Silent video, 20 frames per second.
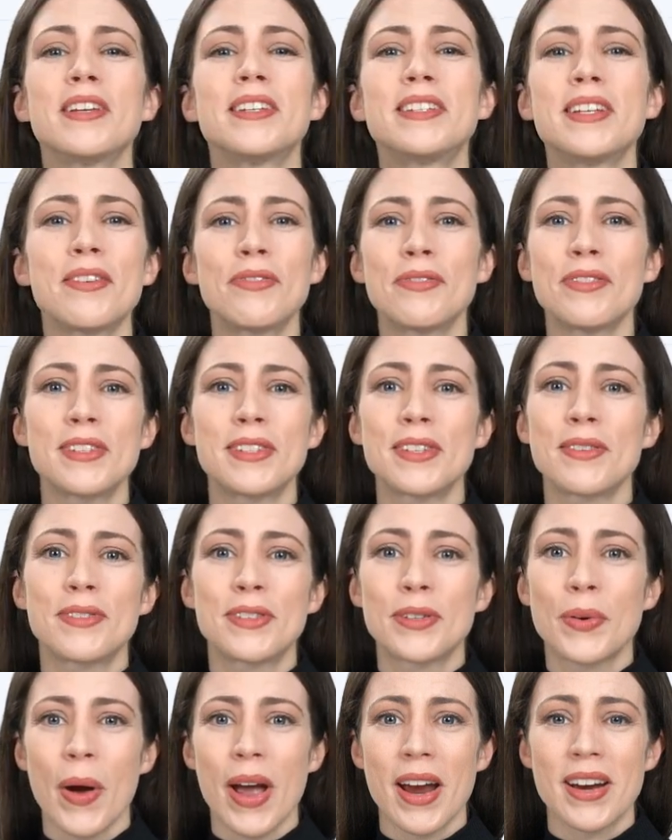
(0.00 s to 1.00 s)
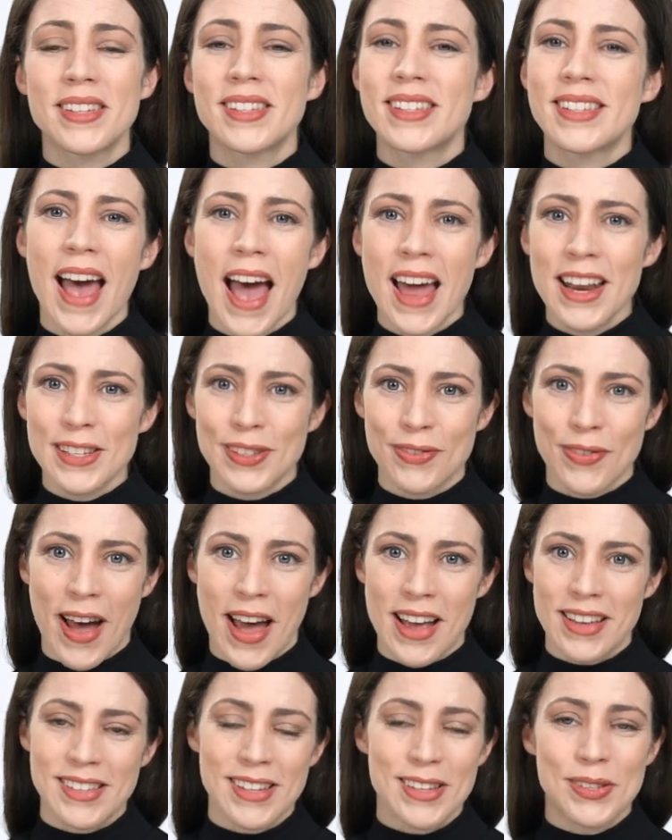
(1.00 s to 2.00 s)
the difference of squares
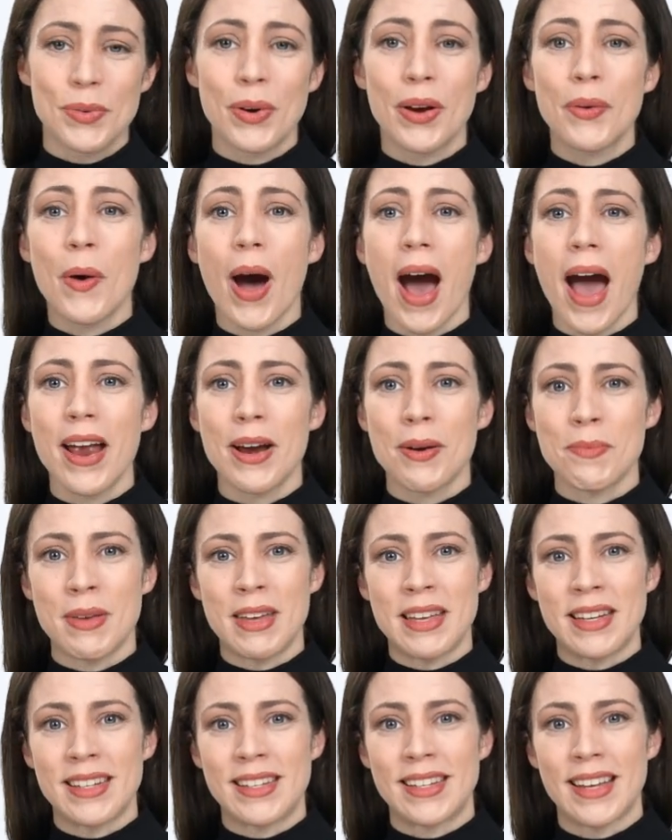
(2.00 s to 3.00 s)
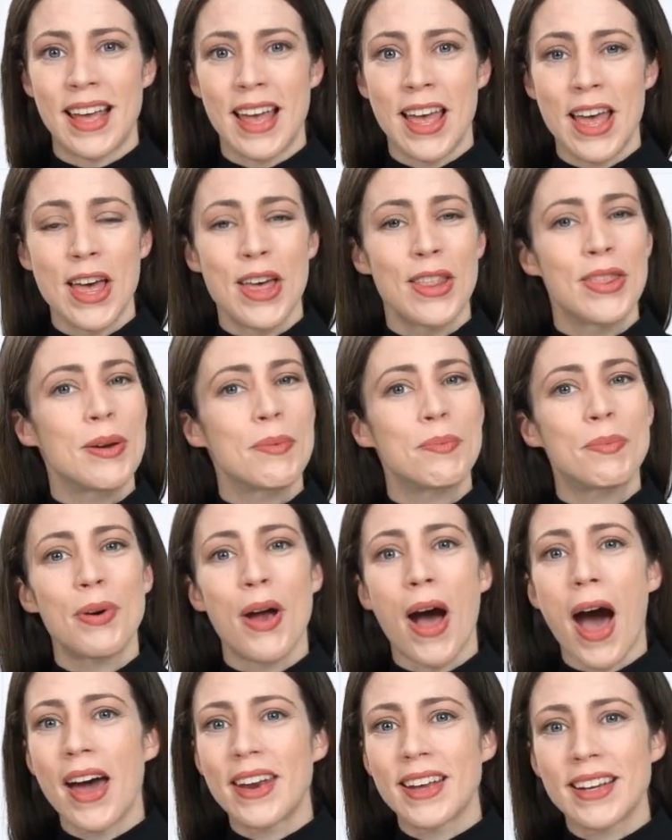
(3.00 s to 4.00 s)
satisfies this requirement. The
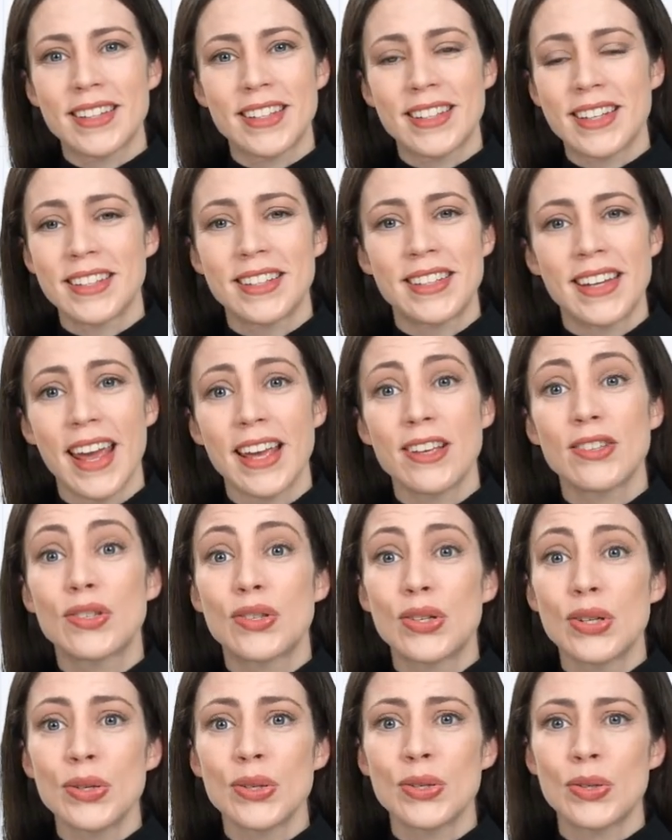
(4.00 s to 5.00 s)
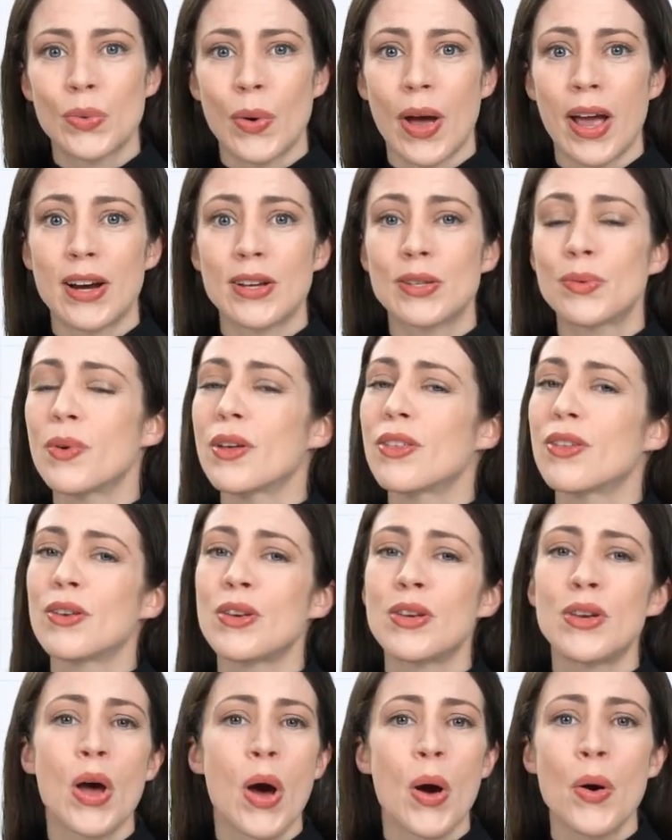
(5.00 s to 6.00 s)
product contains two squares with
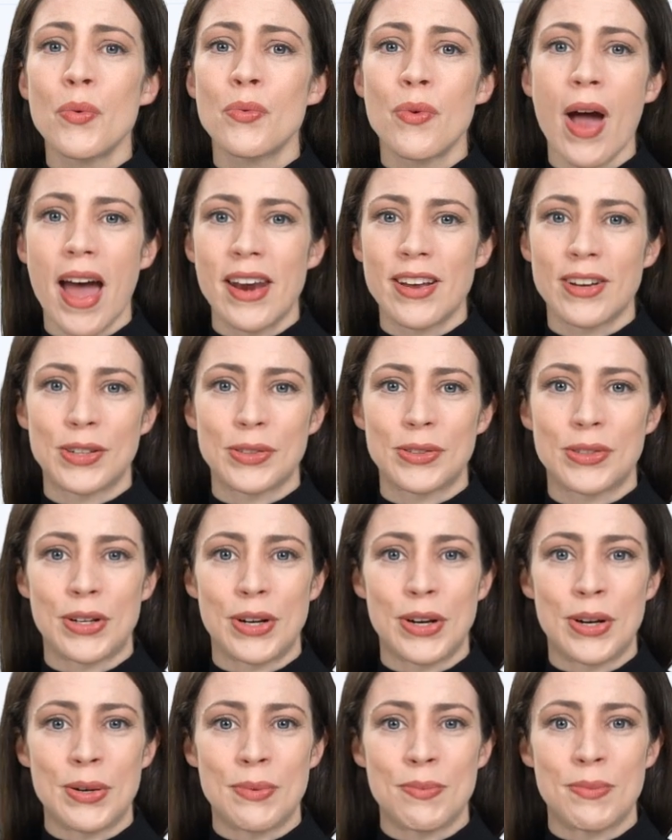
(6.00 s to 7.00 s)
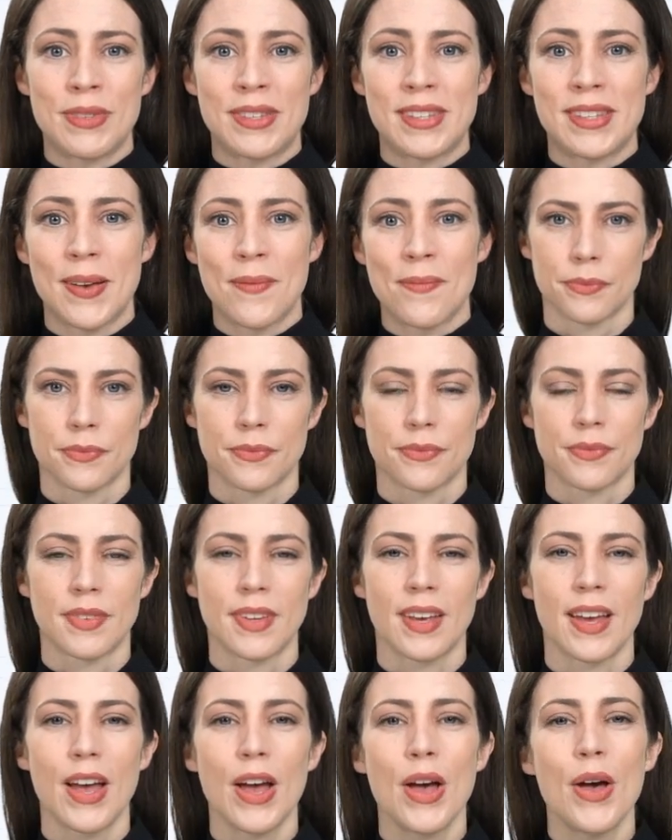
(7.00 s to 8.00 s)
no radical terms.
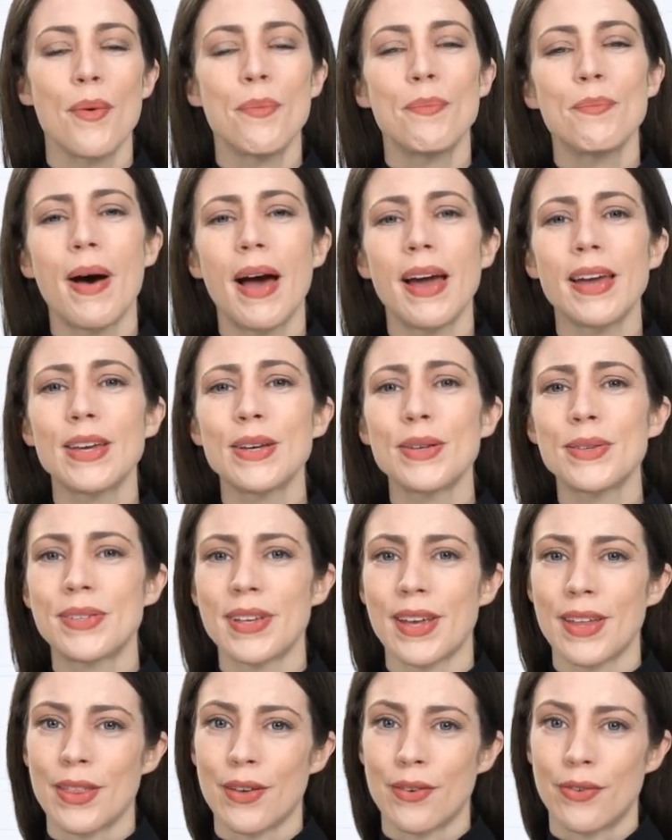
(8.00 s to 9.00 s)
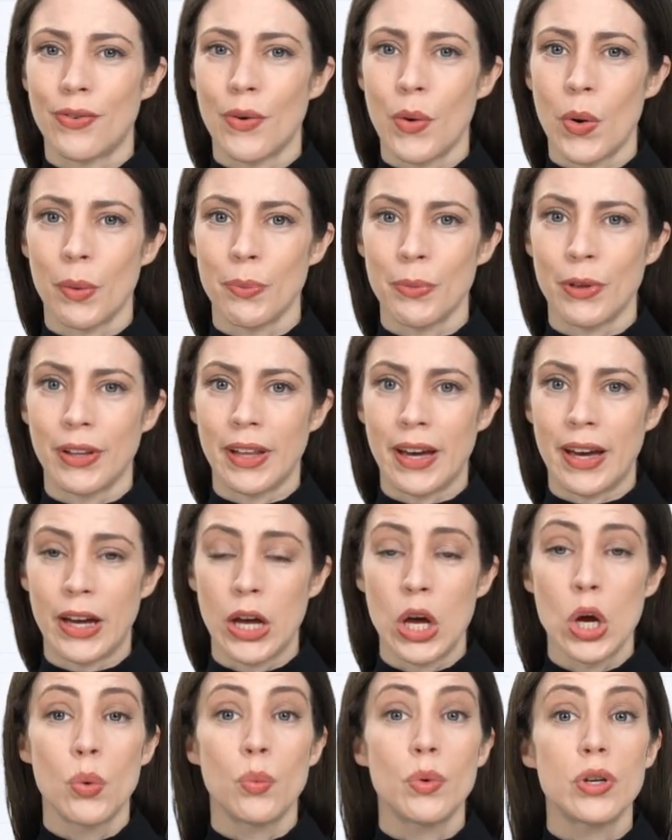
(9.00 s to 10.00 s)
By using the formula,
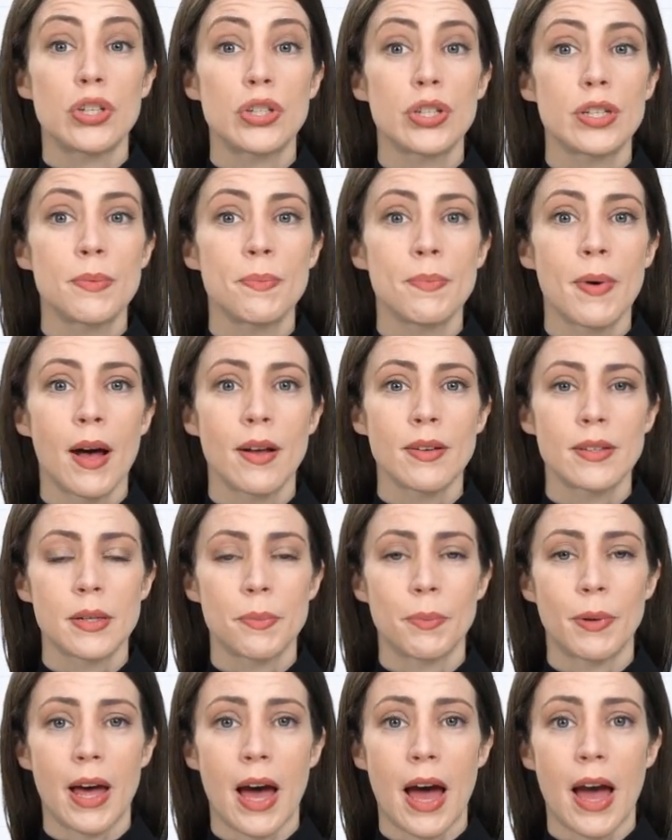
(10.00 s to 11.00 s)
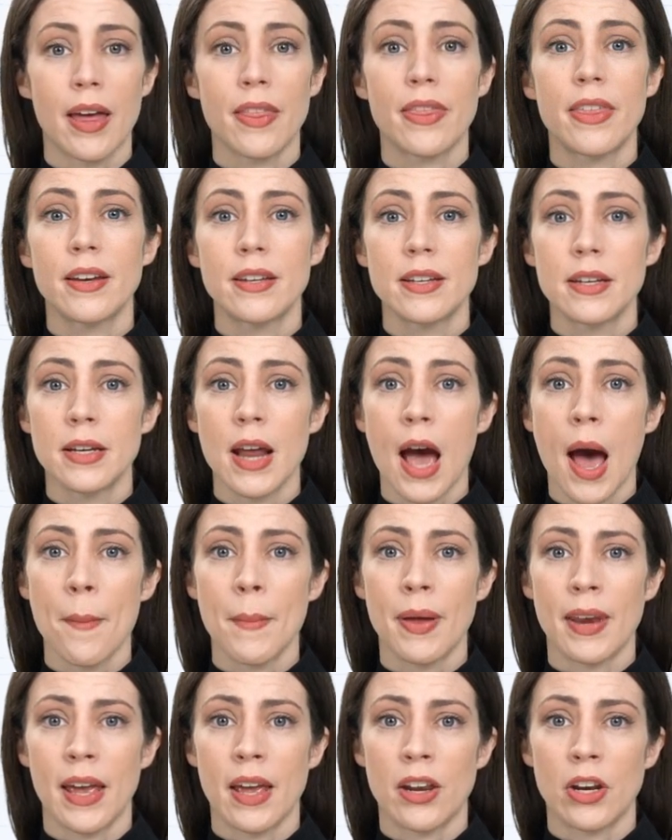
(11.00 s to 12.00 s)
we should multiply the
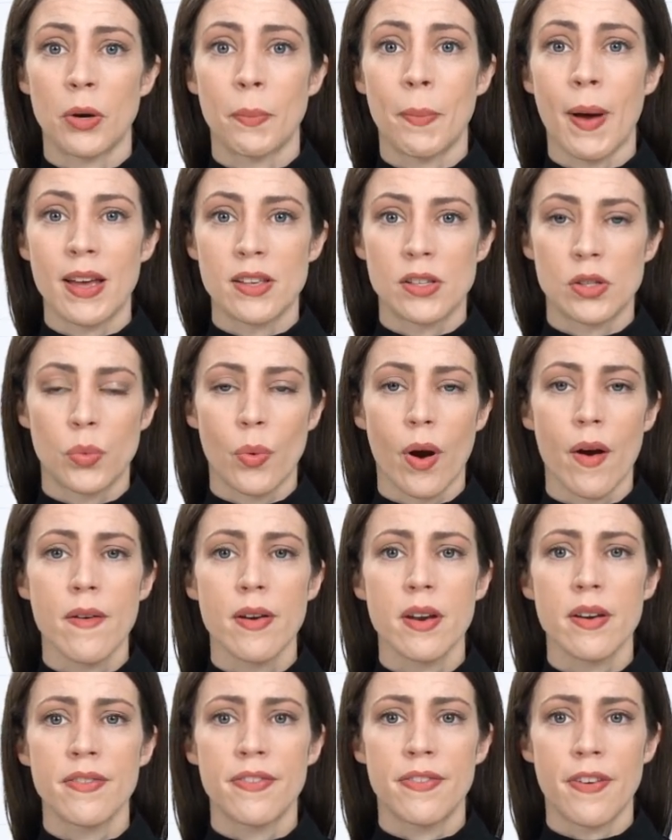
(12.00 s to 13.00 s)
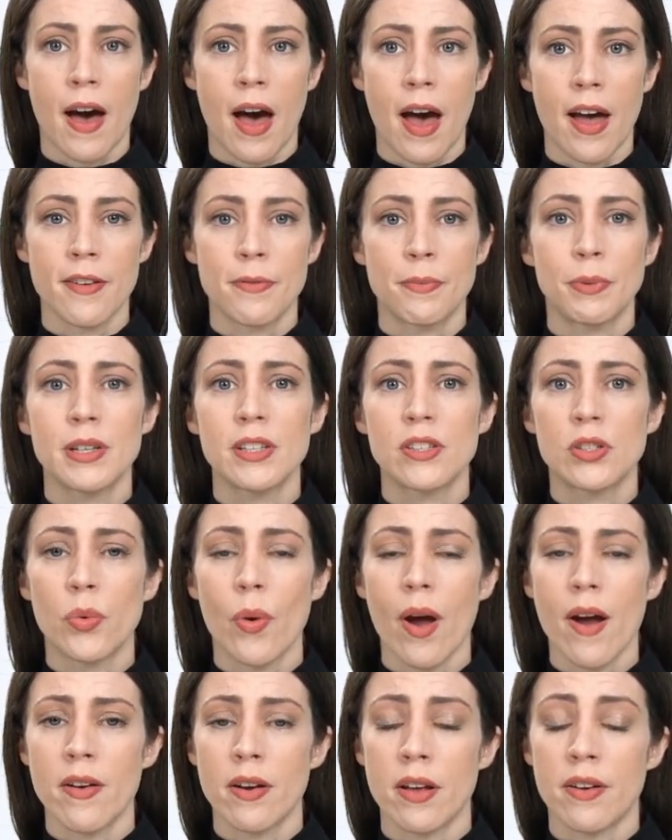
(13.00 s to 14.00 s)
denominator by square root of 5 plus
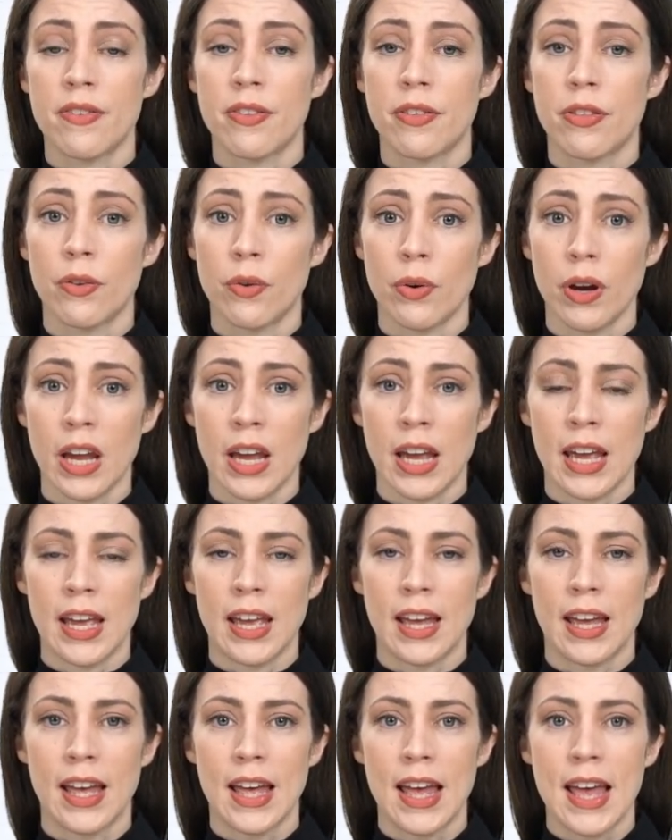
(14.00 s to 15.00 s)
square root of 3.